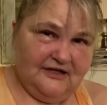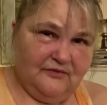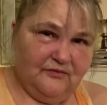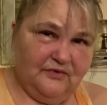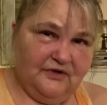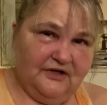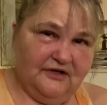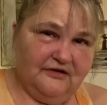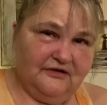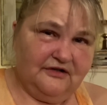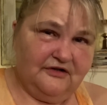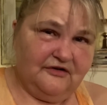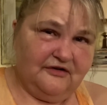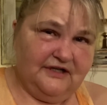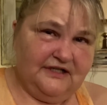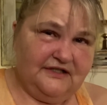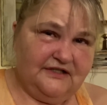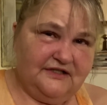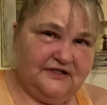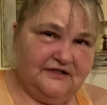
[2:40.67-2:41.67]
we are
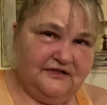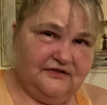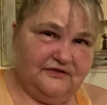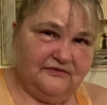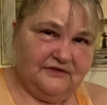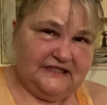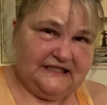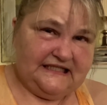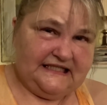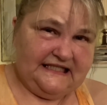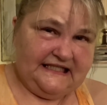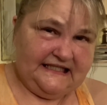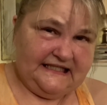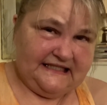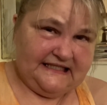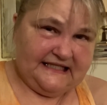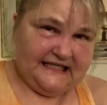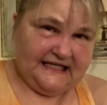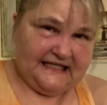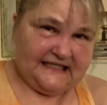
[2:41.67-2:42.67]
going to do a
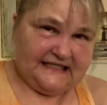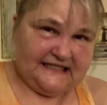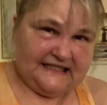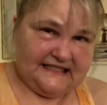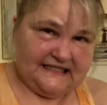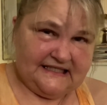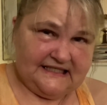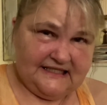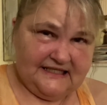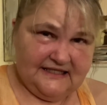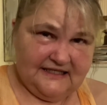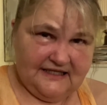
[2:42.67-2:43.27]
t-test,